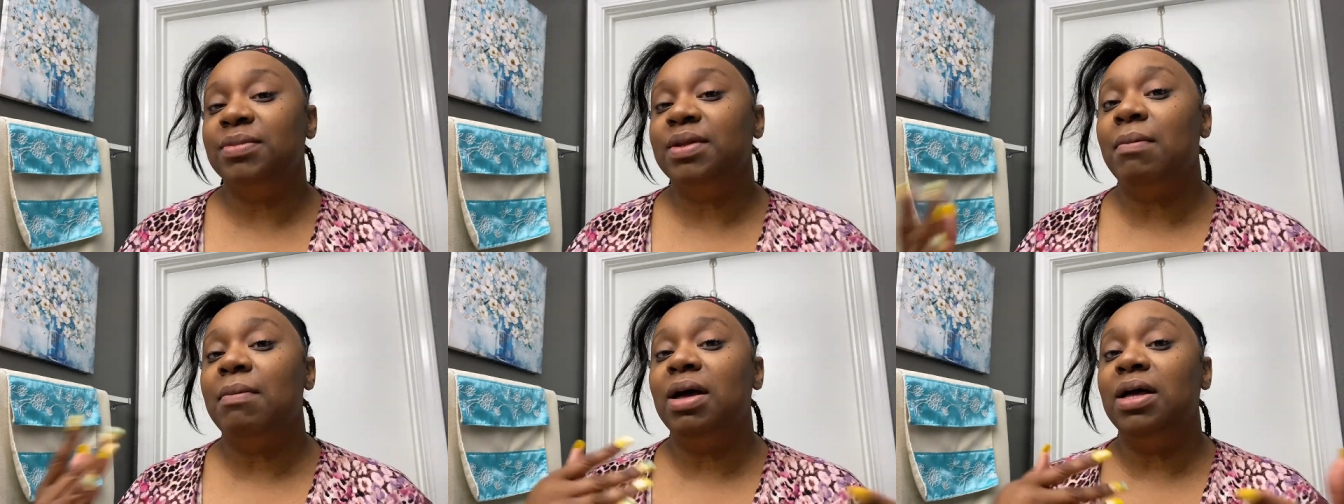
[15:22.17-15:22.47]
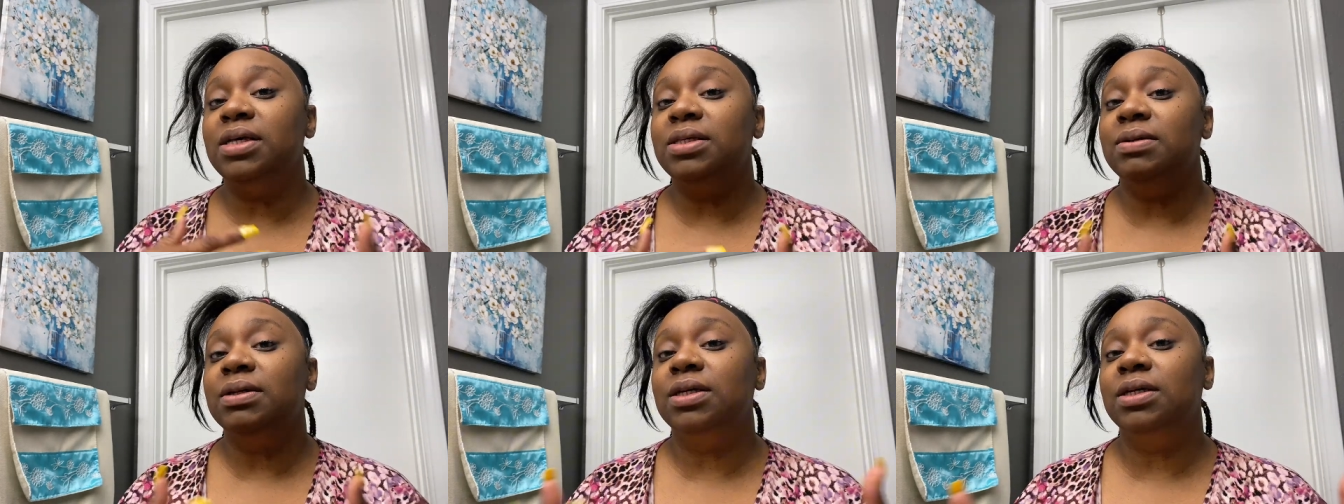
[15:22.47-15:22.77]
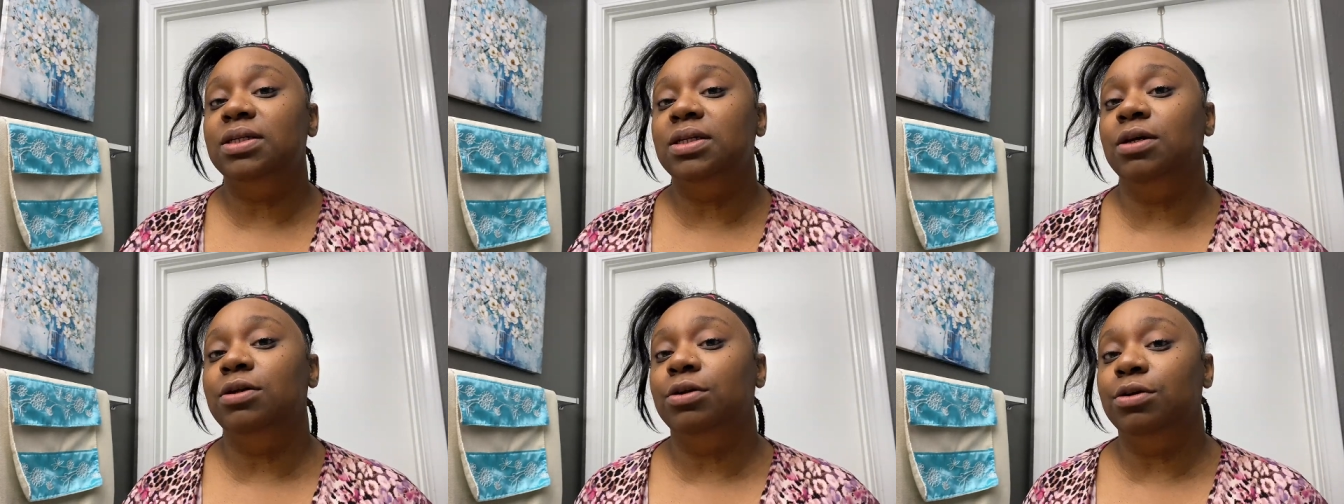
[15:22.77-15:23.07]
My husband
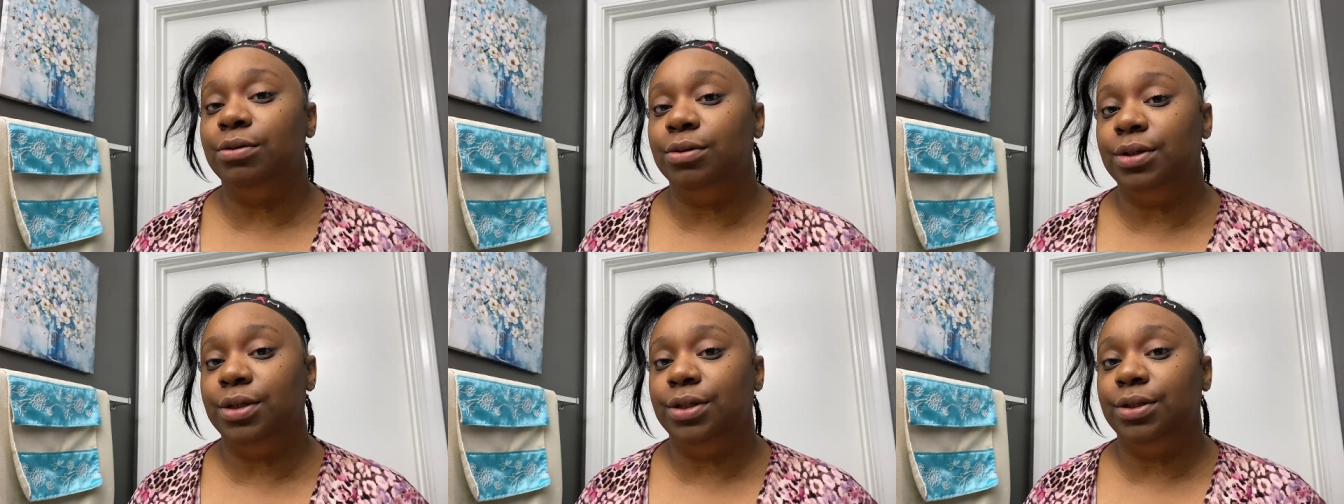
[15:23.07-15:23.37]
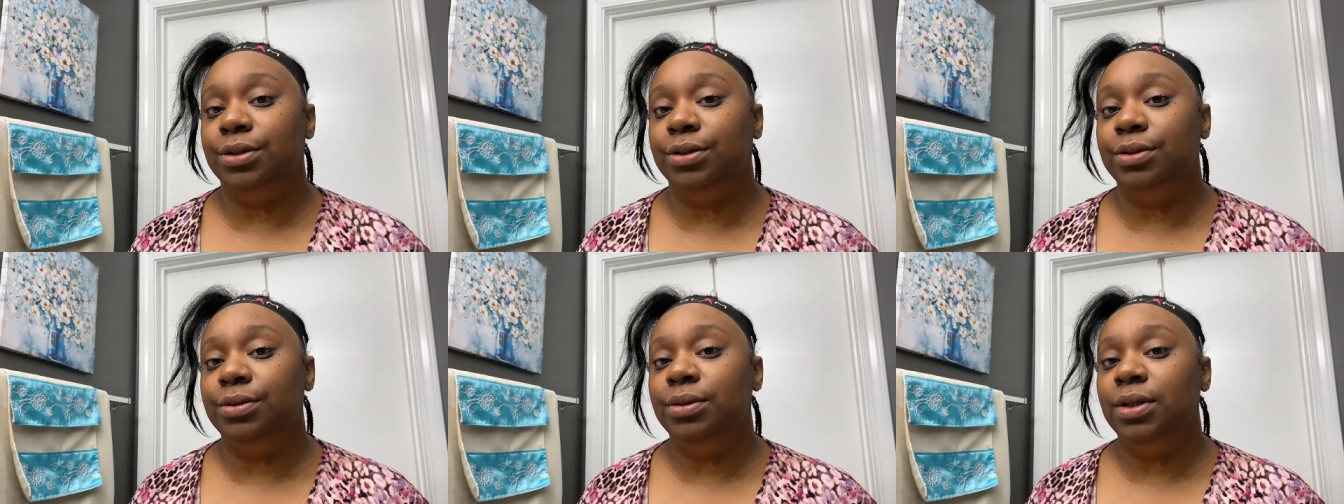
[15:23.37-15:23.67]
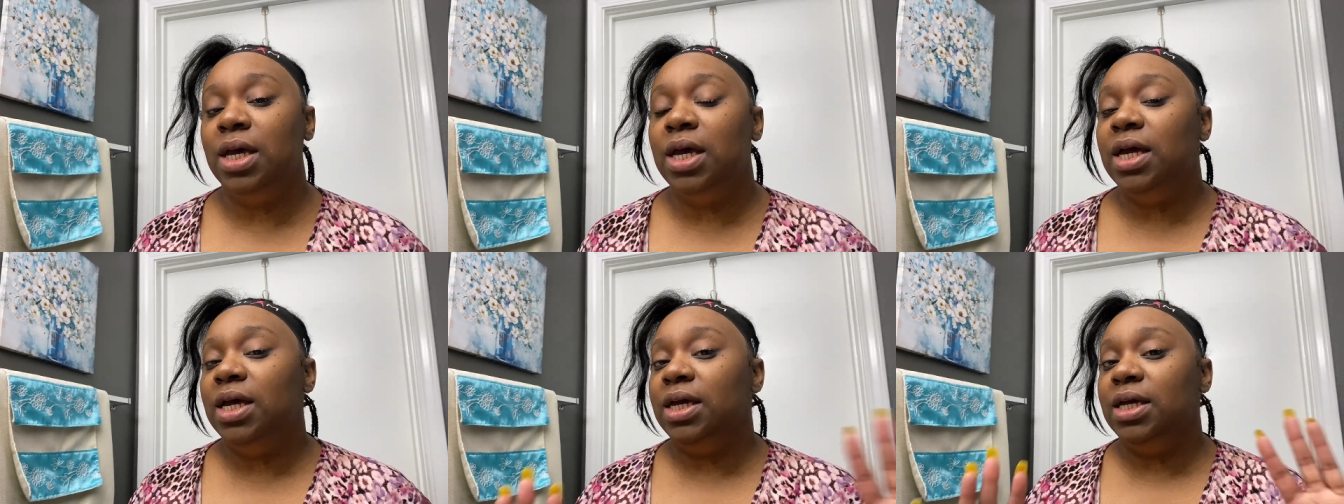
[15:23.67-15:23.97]
cooked on the grill.
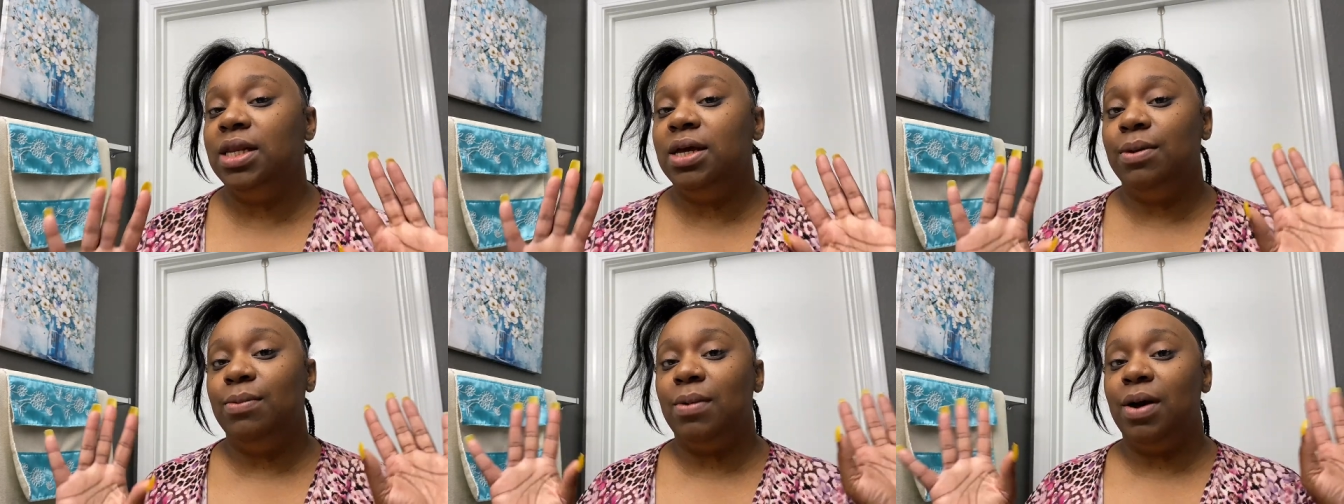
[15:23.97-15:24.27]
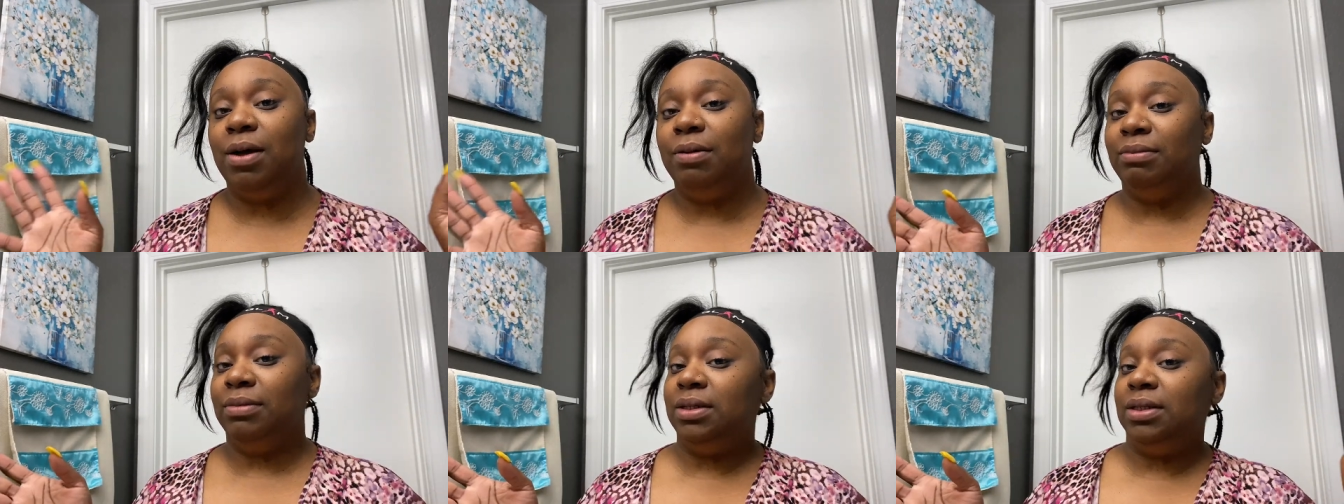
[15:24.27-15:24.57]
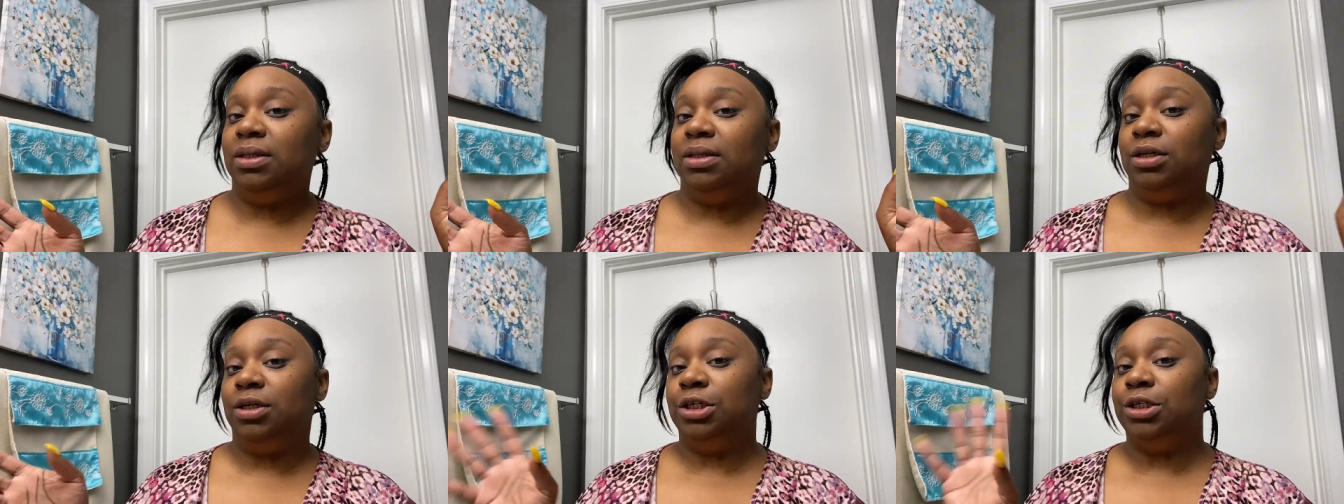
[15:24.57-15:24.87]
He didn't want me
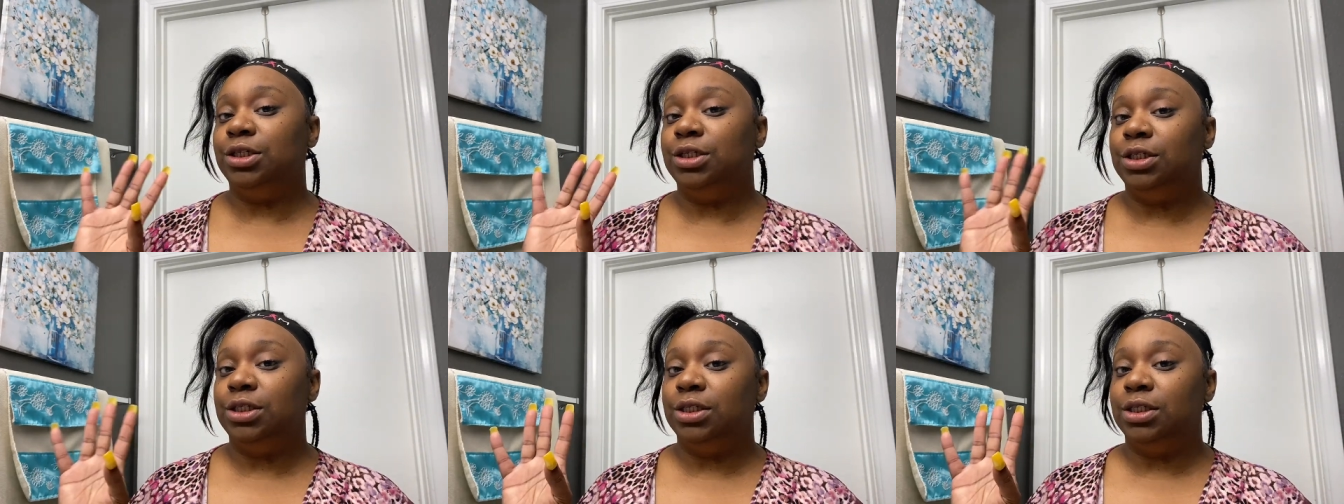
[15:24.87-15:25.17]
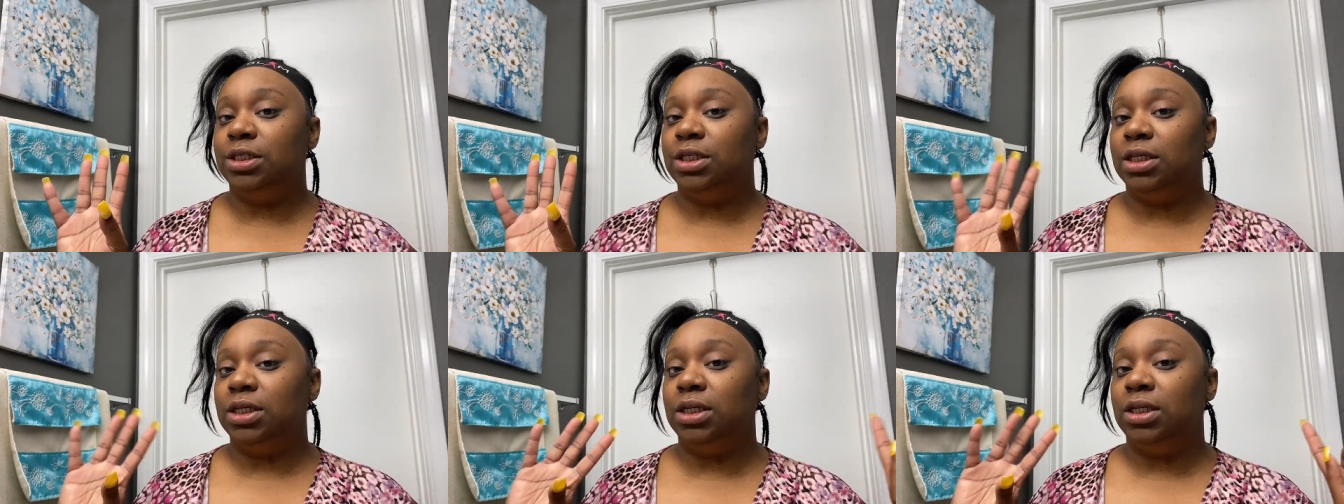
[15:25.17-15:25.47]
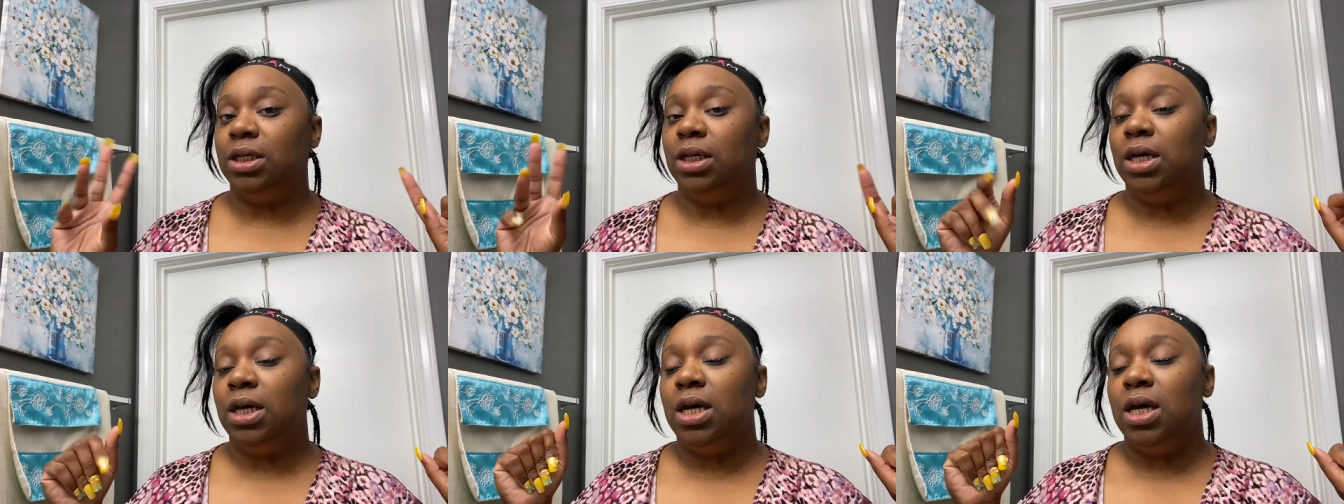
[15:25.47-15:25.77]
to cook
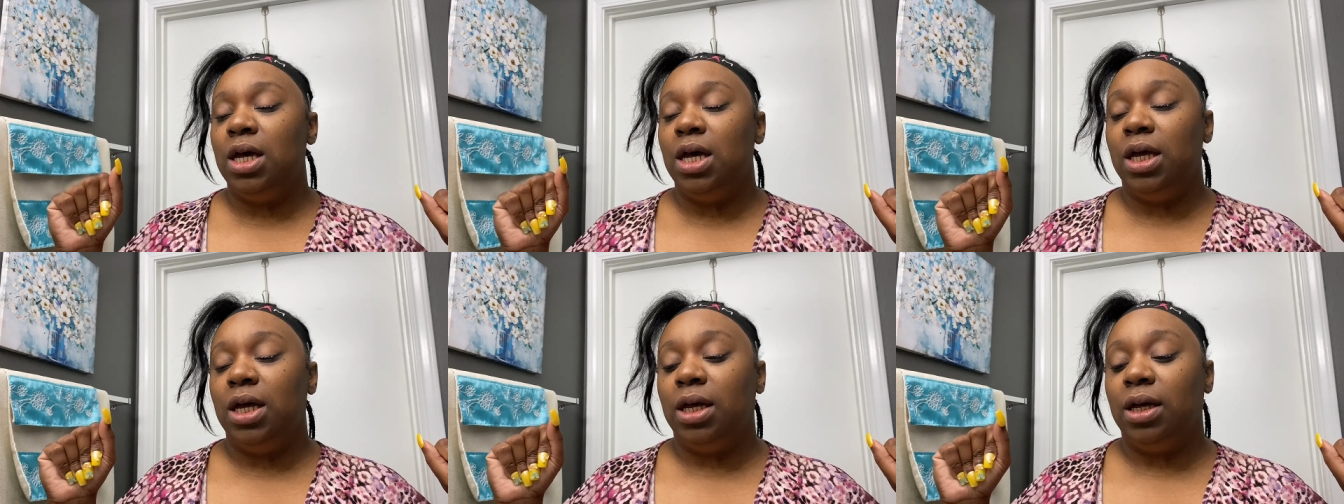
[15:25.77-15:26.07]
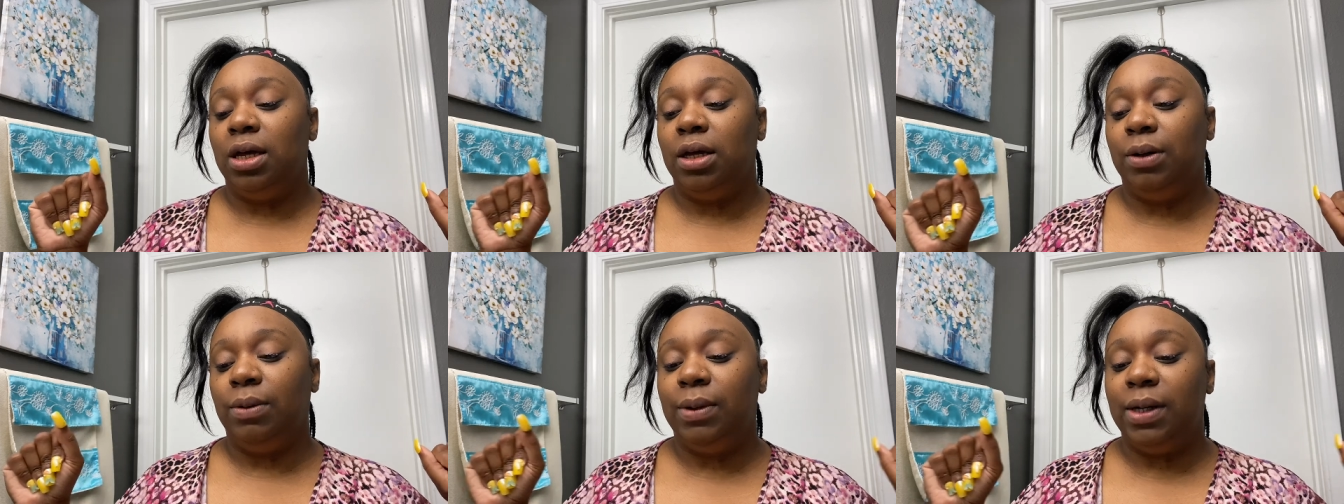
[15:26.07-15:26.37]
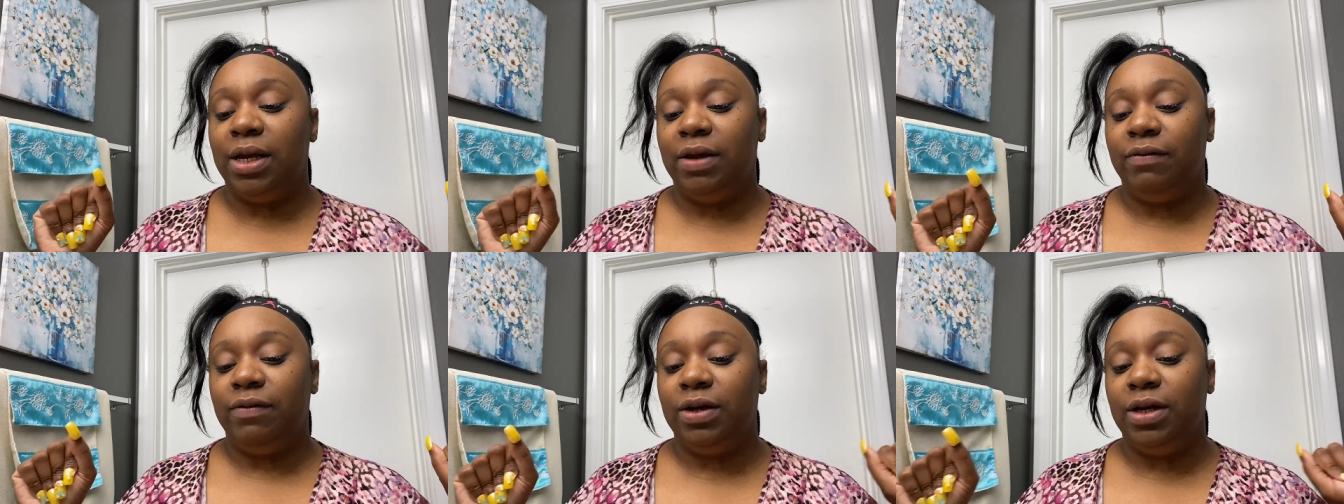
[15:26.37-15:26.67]
or whatever.